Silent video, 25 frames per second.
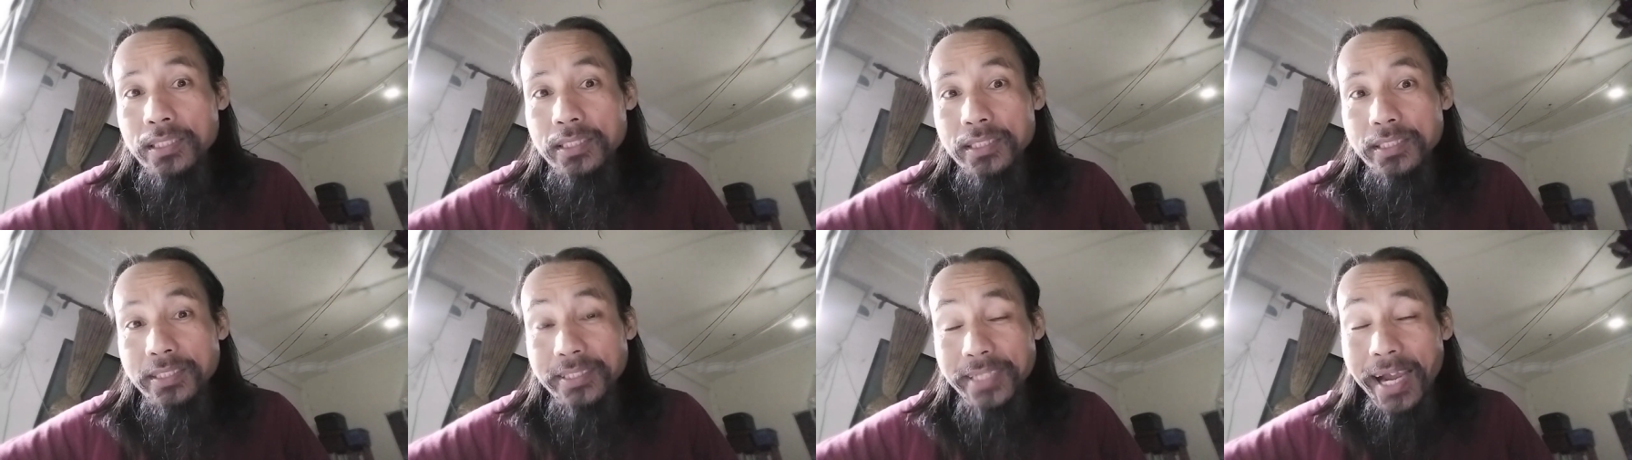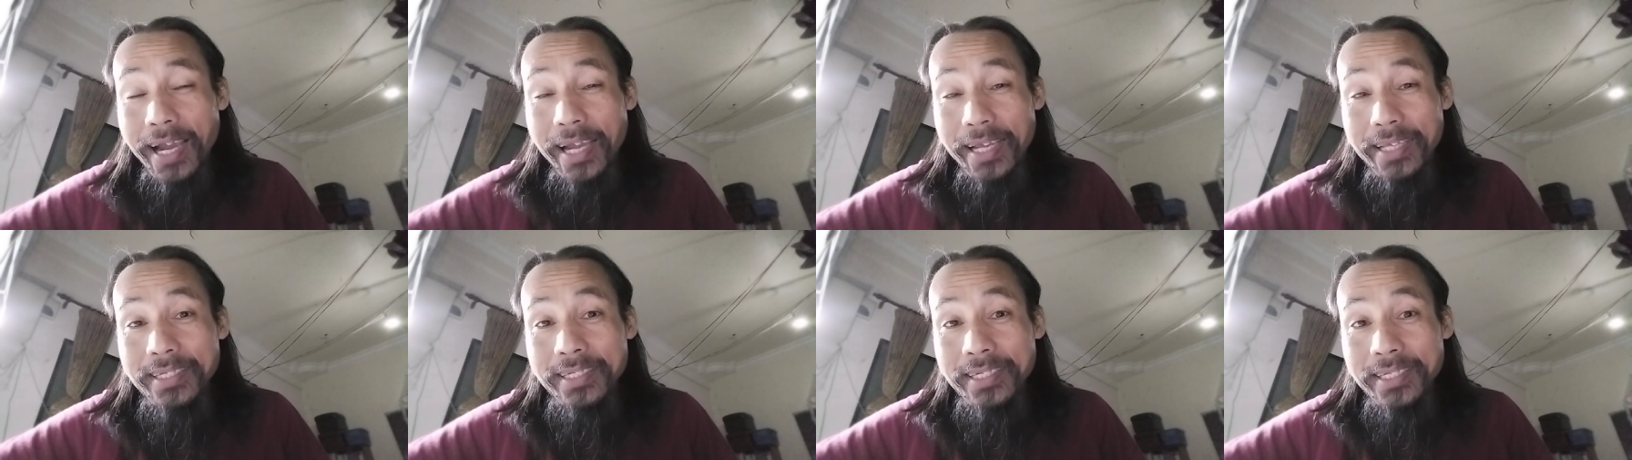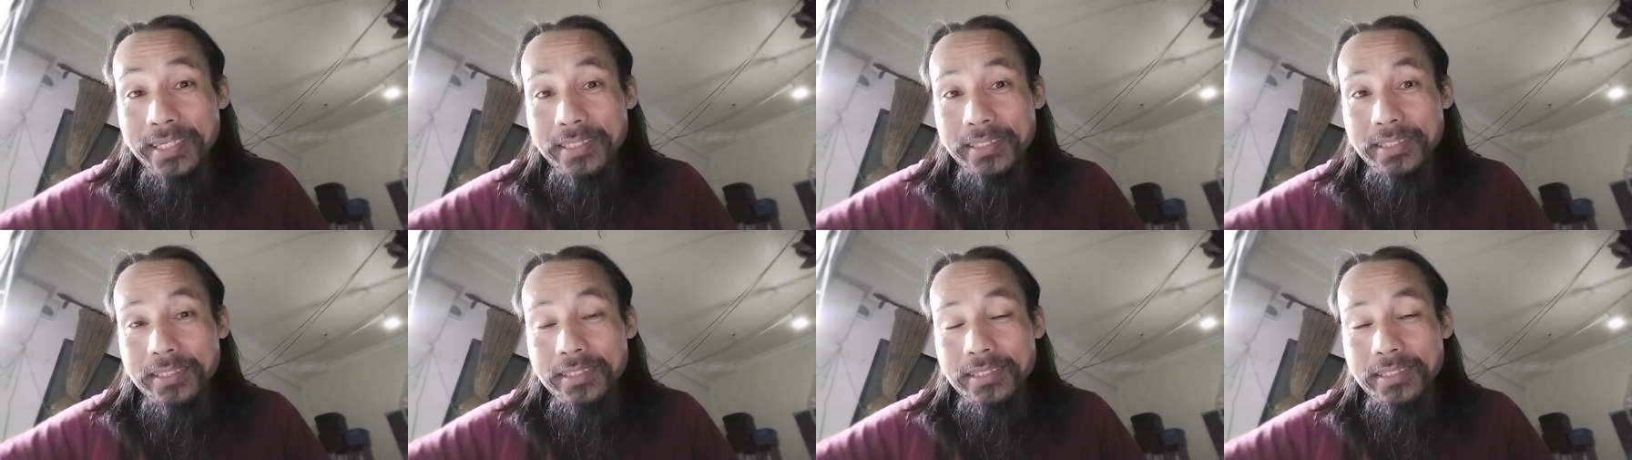
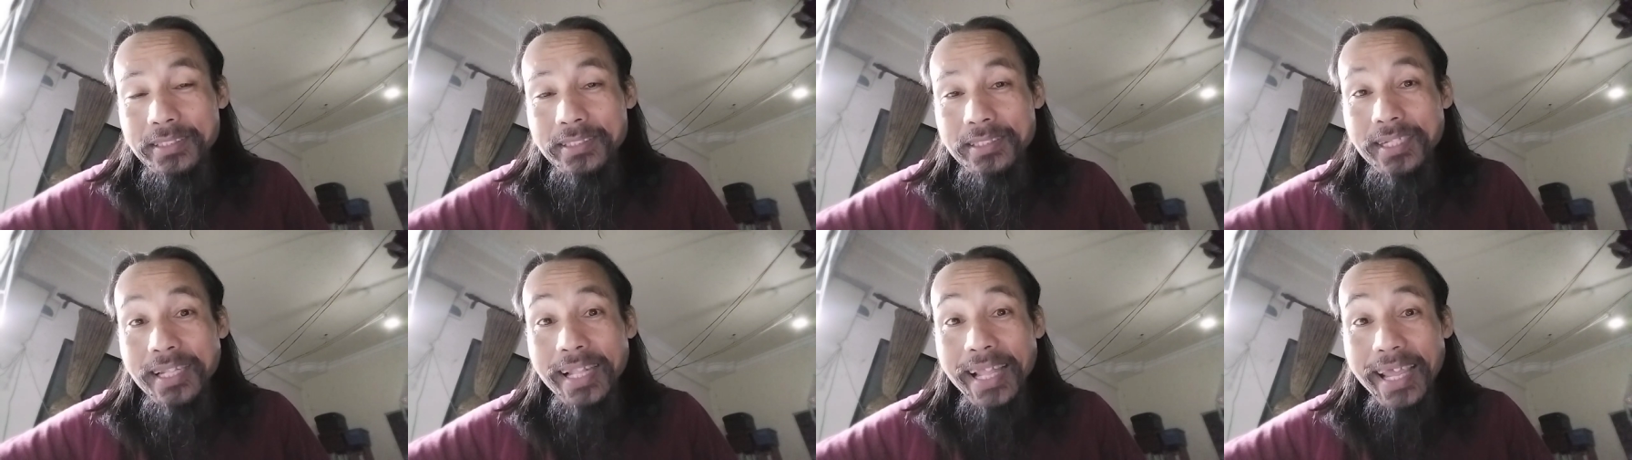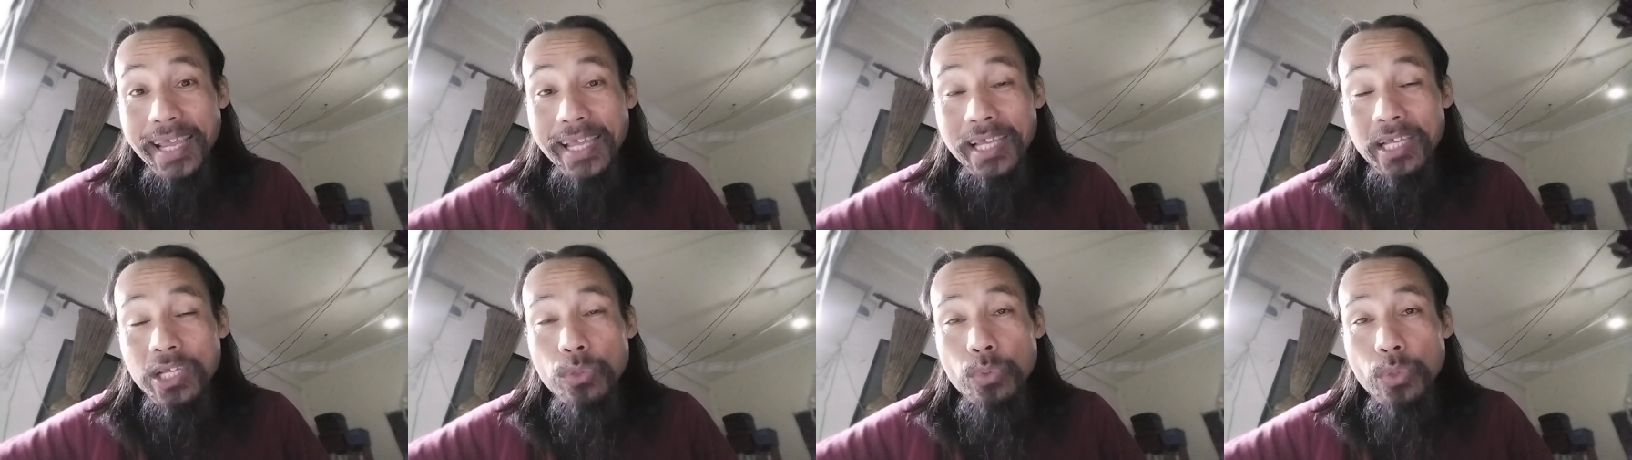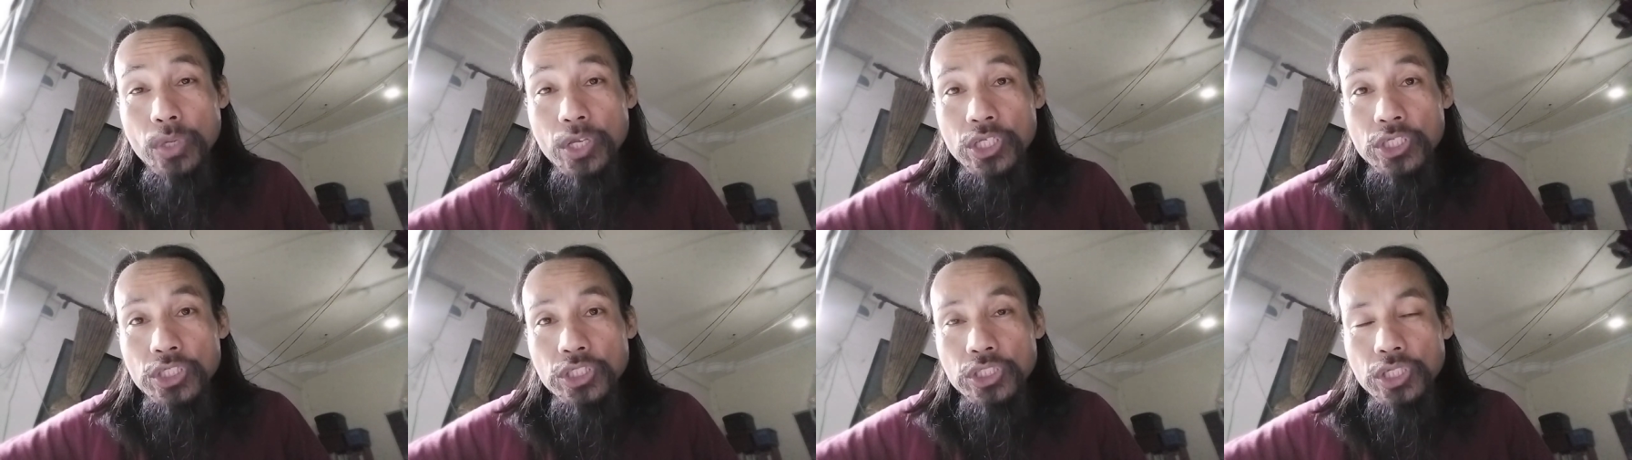Chinese
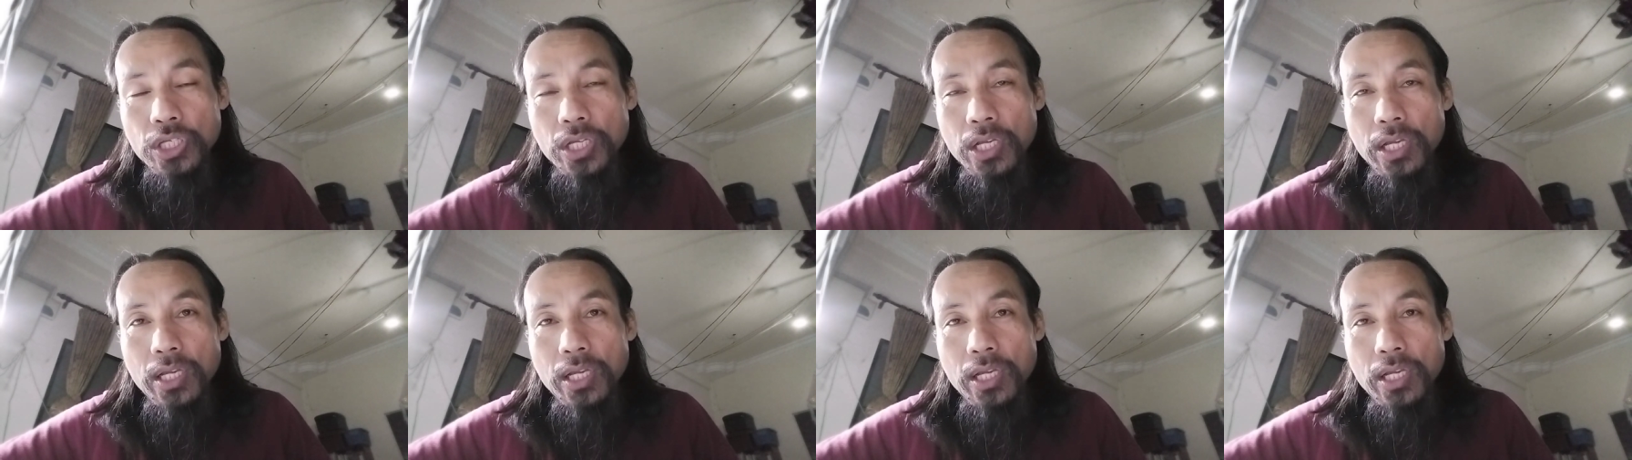language